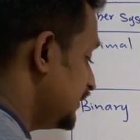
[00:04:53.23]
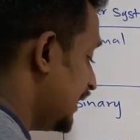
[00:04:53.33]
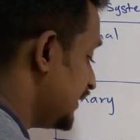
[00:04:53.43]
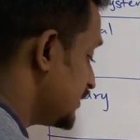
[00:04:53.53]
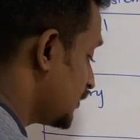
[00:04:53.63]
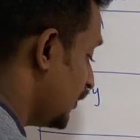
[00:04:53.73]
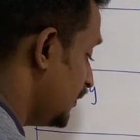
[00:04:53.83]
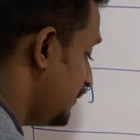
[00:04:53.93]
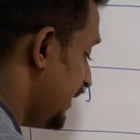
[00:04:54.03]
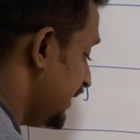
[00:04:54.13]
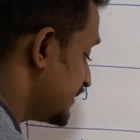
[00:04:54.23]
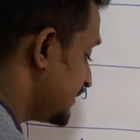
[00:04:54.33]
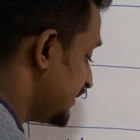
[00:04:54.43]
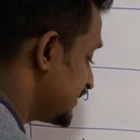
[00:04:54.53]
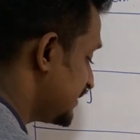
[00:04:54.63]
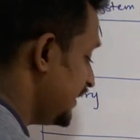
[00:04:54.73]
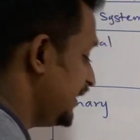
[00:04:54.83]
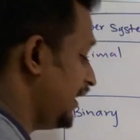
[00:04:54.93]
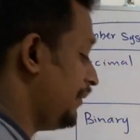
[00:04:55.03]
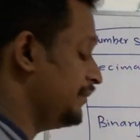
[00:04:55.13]
that is called base
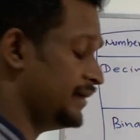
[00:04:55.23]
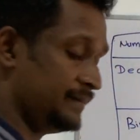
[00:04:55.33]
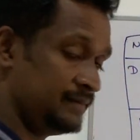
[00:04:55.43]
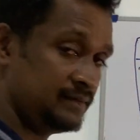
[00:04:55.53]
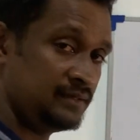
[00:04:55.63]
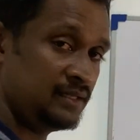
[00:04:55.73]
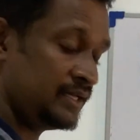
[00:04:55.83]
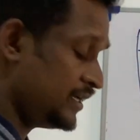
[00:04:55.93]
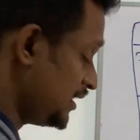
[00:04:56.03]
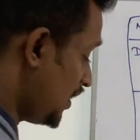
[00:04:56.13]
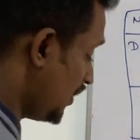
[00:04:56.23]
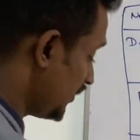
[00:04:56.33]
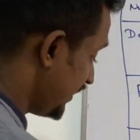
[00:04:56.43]
16 number or